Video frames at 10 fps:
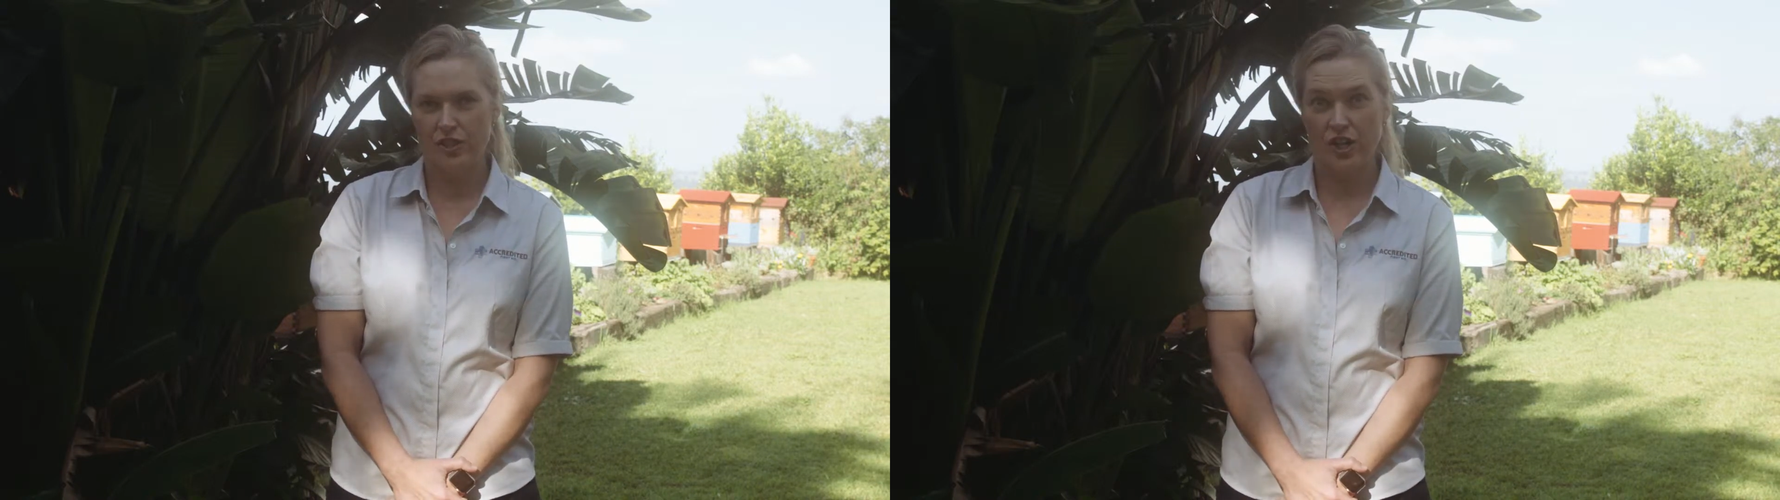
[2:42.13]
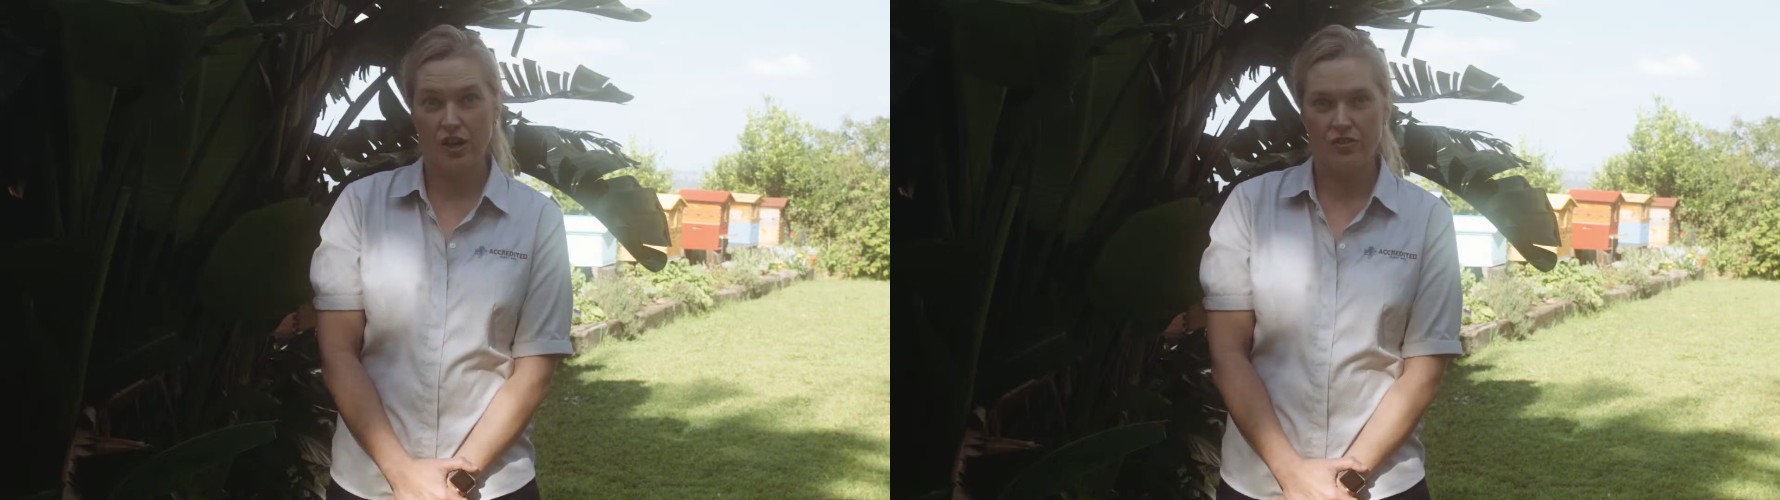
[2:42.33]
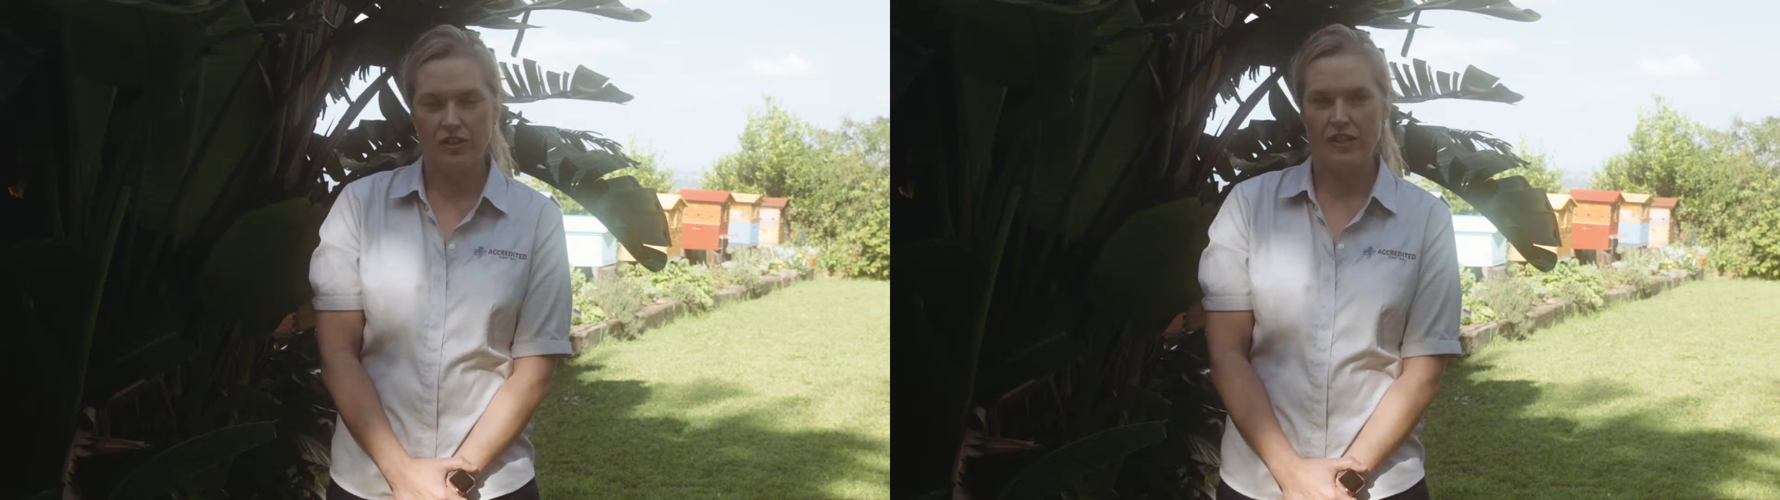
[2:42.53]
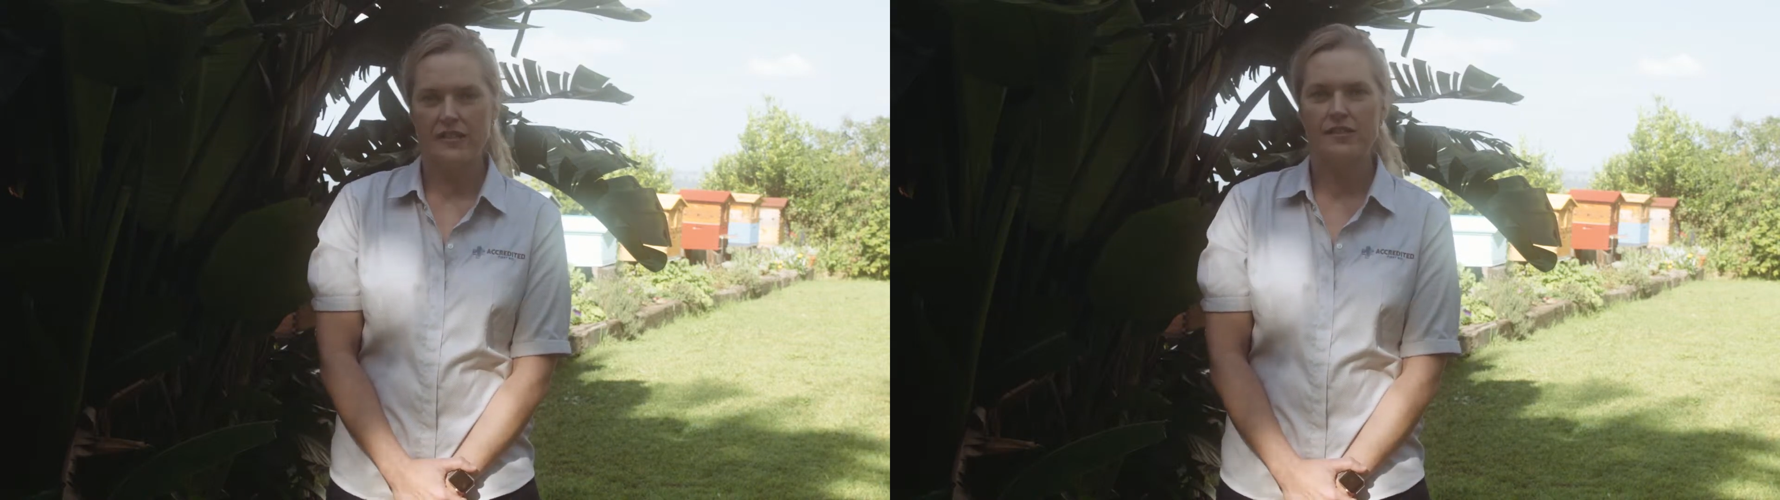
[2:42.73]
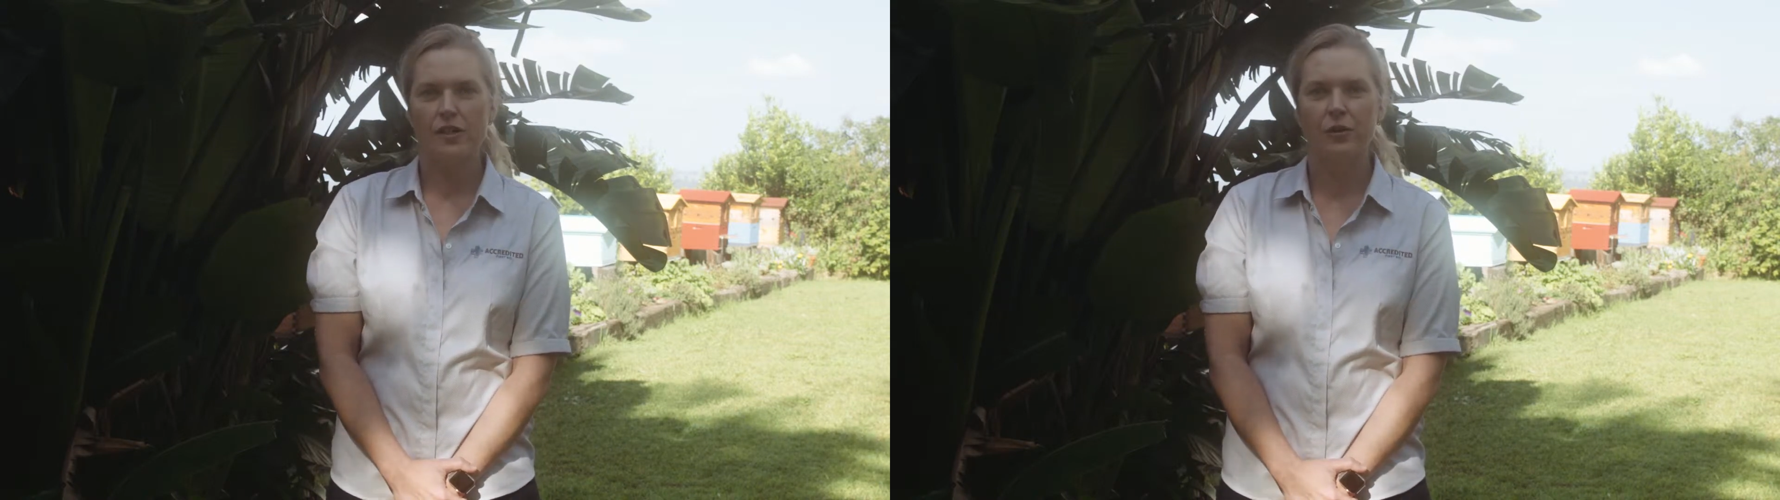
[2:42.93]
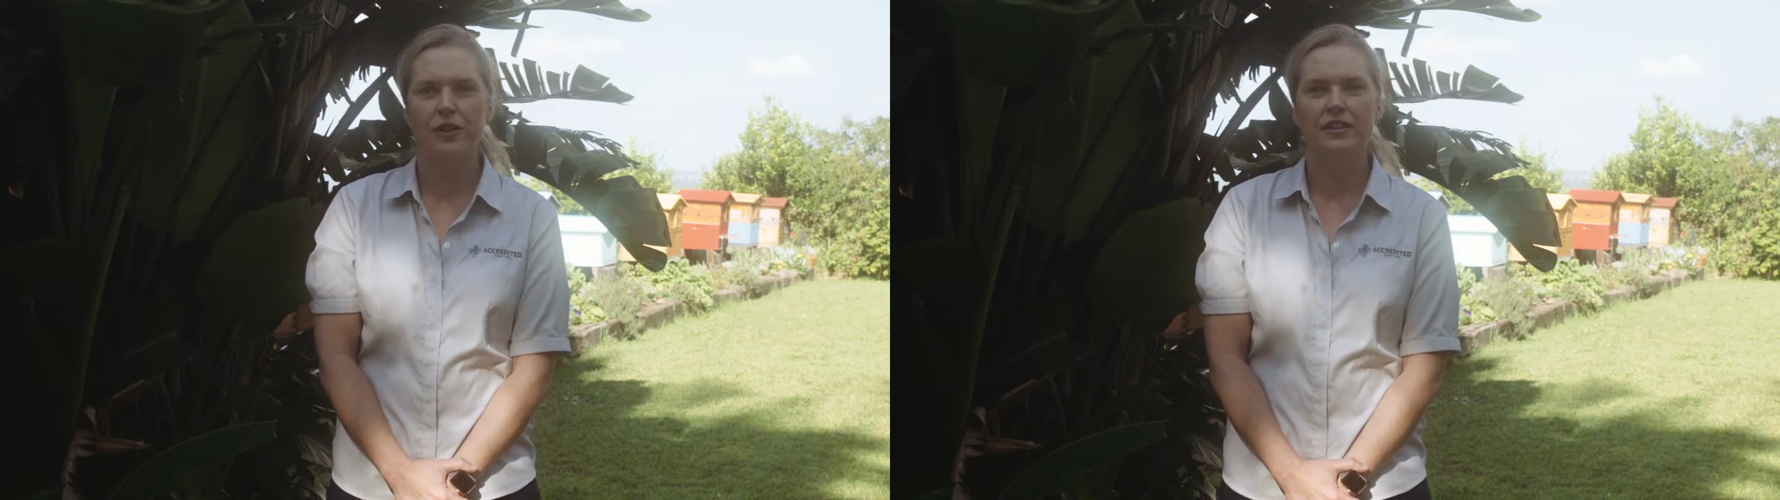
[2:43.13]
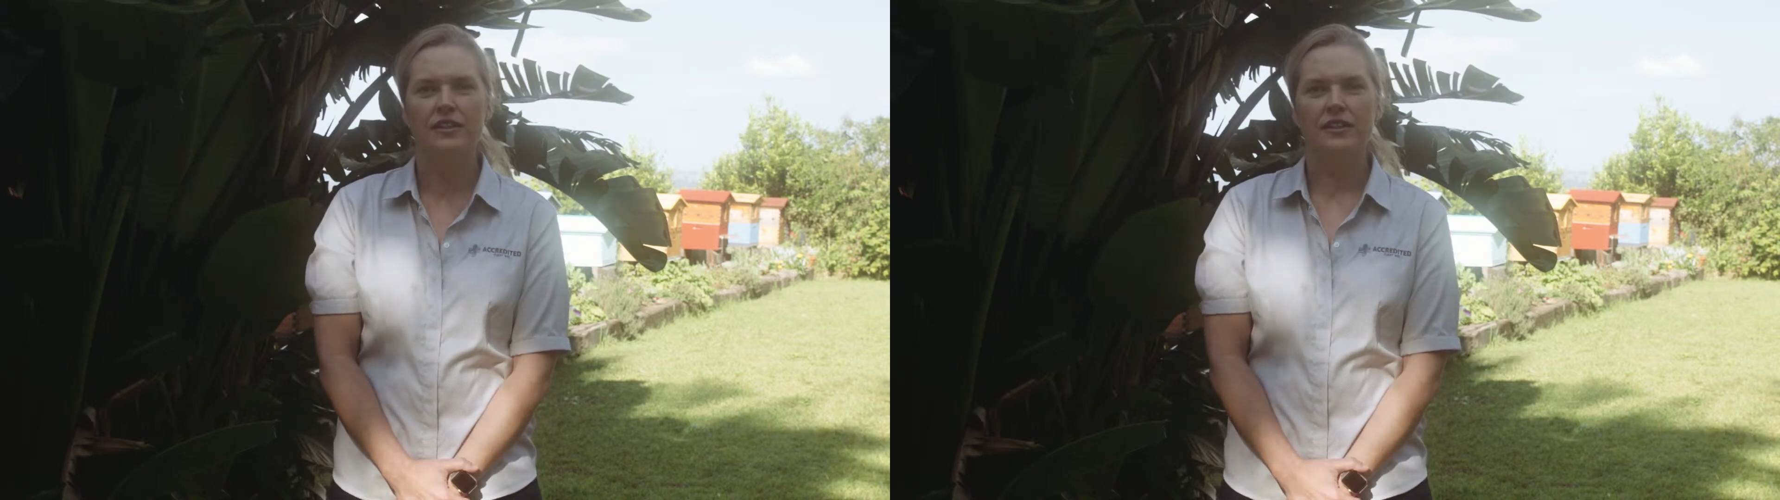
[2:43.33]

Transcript: deodorant and so on.